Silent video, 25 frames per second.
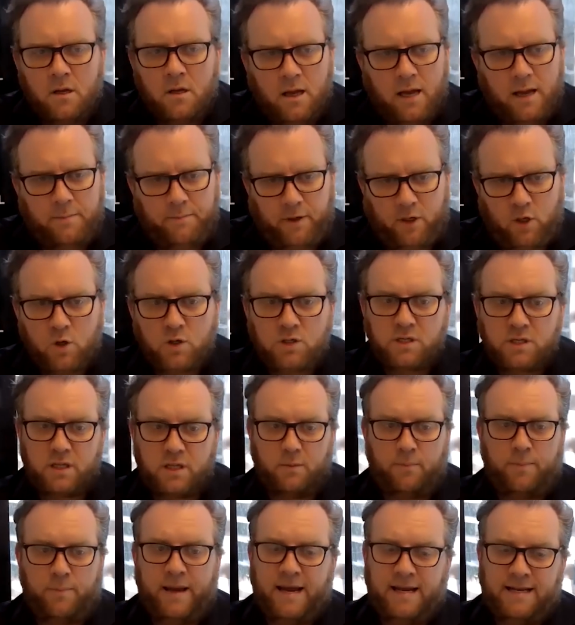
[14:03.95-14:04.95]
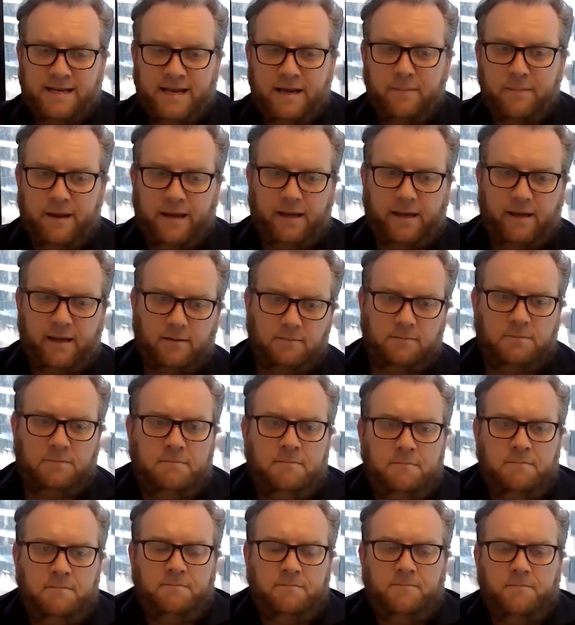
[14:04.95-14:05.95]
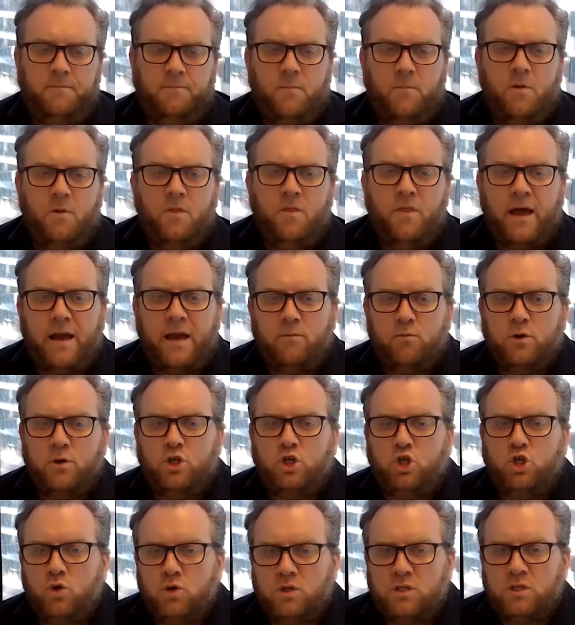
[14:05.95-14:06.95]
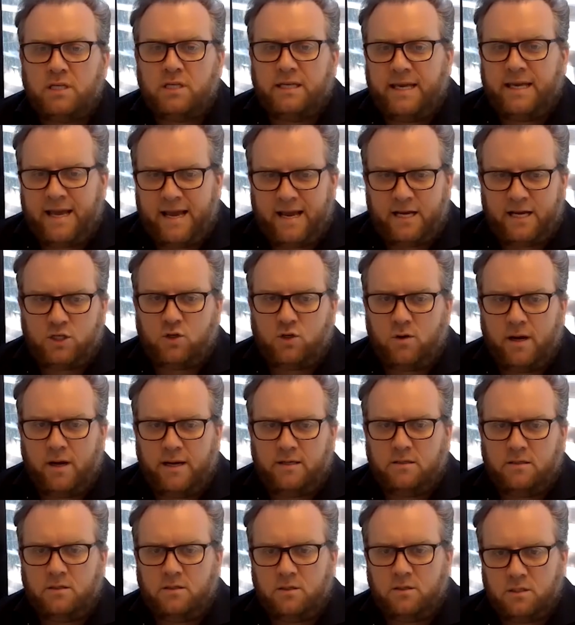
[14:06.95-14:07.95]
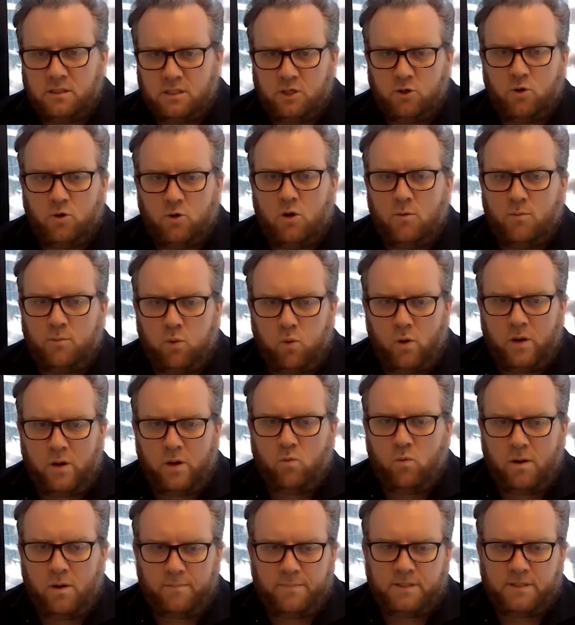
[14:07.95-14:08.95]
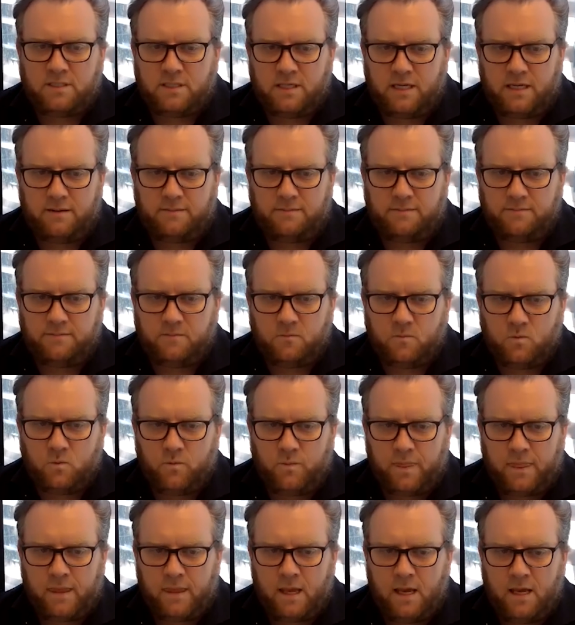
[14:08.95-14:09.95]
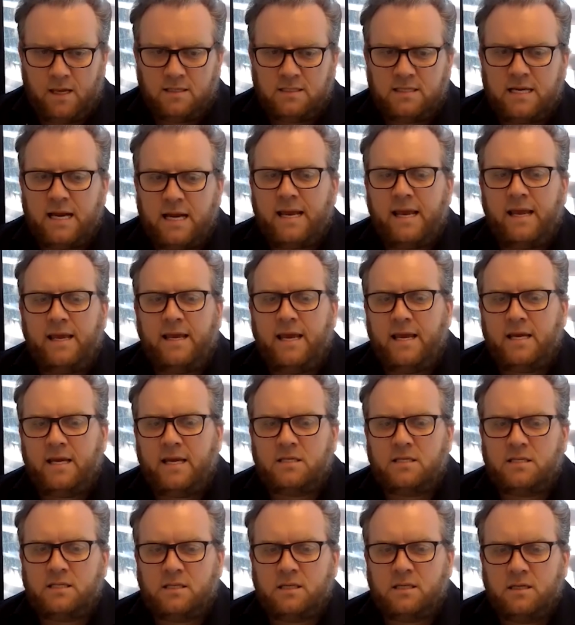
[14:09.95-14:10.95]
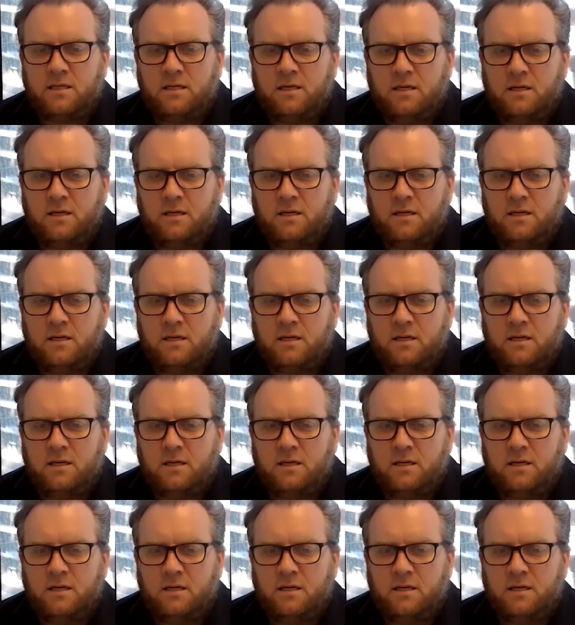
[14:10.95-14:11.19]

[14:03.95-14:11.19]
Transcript: And because of the pandemic, they reduced the cash rate to 0.1%. Take a guess.